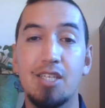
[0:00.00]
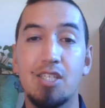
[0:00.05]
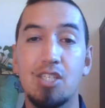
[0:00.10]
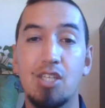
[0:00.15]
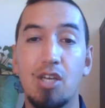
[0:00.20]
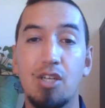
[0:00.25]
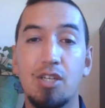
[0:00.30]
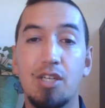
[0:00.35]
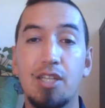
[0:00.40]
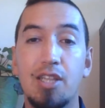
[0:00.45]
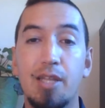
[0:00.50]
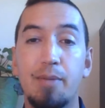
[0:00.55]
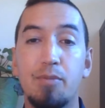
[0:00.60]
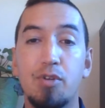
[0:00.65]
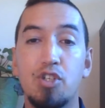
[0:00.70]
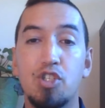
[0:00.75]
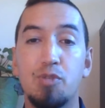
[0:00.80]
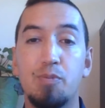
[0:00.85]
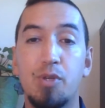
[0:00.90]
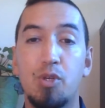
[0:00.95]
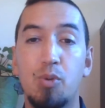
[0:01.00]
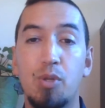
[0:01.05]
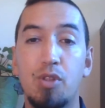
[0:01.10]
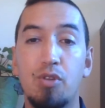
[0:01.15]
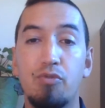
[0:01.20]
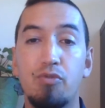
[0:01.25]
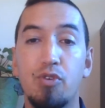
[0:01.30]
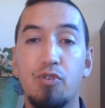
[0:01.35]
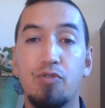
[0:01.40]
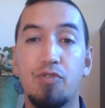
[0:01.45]
sun glimmers between the
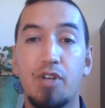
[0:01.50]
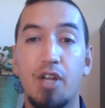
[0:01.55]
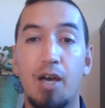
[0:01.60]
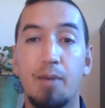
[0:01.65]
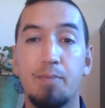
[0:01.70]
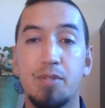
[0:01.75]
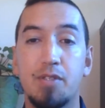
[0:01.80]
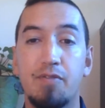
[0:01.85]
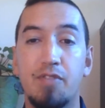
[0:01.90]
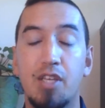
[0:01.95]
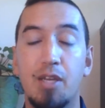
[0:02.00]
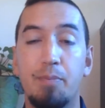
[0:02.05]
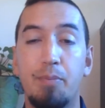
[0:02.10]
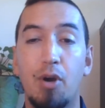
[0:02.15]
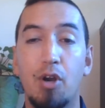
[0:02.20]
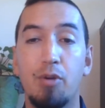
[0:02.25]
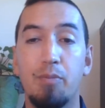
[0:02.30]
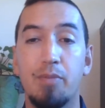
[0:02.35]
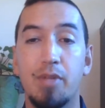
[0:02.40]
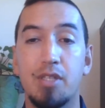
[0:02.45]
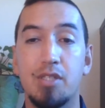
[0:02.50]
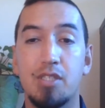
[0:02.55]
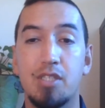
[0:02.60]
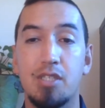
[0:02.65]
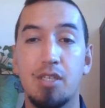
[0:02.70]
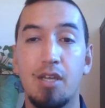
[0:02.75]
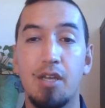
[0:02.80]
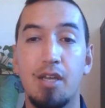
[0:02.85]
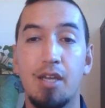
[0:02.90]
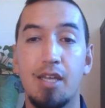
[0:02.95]
rooftops of the
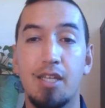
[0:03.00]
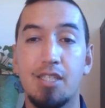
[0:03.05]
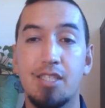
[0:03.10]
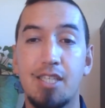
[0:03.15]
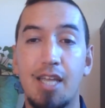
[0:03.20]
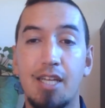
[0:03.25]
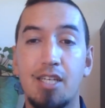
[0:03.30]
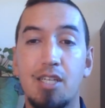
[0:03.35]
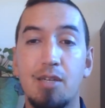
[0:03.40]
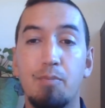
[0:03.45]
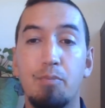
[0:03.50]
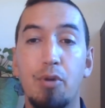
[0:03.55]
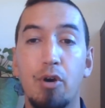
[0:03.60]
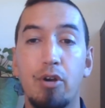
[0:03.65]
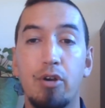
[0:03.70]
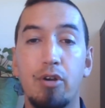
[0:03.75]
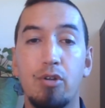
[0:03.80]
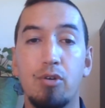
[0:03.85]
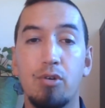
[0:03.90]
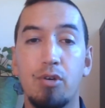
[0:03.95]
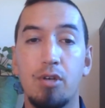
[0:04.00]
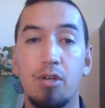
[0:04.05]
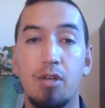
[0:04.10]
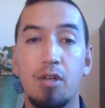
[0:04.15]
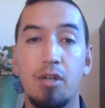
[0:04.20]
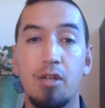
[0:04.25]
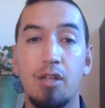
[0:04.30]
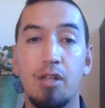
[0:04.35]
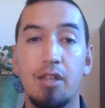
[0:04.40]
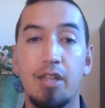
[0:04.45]
apartments in Zeytinburnu
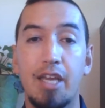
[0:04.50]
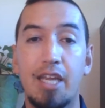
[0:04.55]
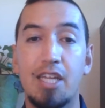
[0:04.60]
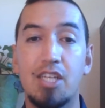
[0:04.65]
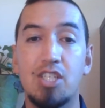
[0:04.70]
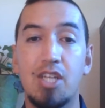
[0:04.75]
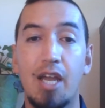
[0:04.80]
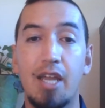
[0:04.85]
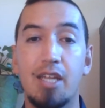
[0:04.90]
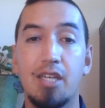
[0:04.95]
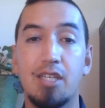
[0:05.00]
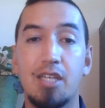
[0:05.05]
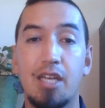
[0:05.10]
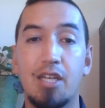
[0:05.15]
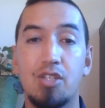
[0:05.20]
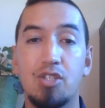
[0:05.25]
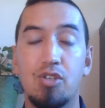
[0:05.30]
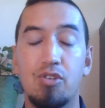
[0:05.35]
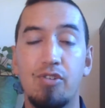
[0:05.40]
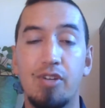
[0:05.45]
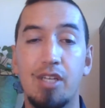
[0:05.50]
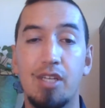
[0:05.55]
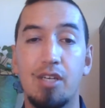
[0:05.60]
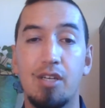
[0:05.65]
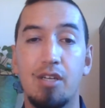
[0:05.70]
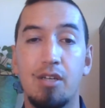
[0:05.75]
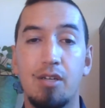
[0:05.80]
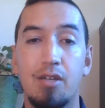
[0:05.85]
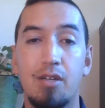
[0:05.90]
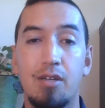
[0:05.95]
like a giant tangerine.
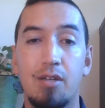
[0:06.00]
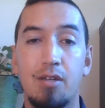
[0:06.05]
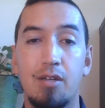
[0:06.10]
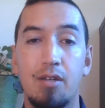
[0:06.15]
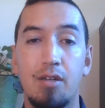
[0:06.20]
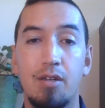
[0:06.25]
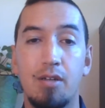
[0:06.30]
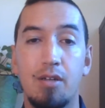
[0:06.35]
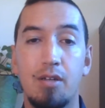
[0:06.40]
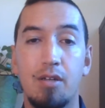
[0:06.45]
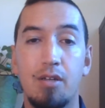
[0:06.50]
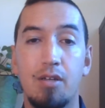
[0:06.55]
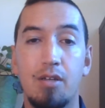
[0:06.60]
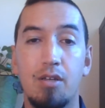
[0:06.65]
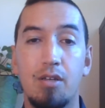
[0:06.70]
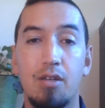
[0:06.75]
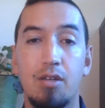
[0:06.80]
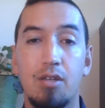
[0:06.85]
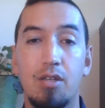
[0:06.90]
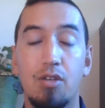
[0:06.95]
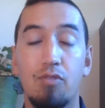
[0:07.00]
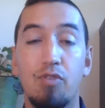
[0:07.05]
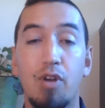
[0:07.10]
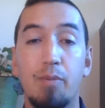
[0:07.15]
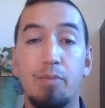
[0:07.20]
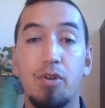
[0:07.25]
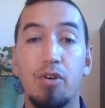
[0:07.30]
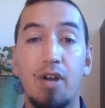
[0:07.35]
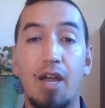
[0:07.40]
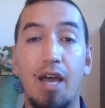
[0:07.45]
You
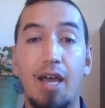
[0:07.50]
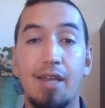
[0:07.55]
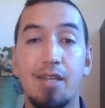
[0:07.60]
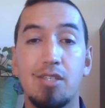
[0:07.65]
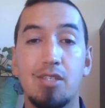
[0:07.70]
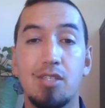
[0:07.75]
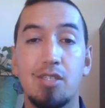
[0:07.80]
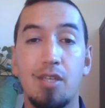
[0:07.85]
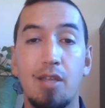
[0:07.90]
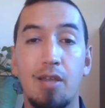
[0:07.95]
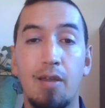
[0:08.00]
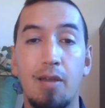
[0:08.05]
rub your eyes.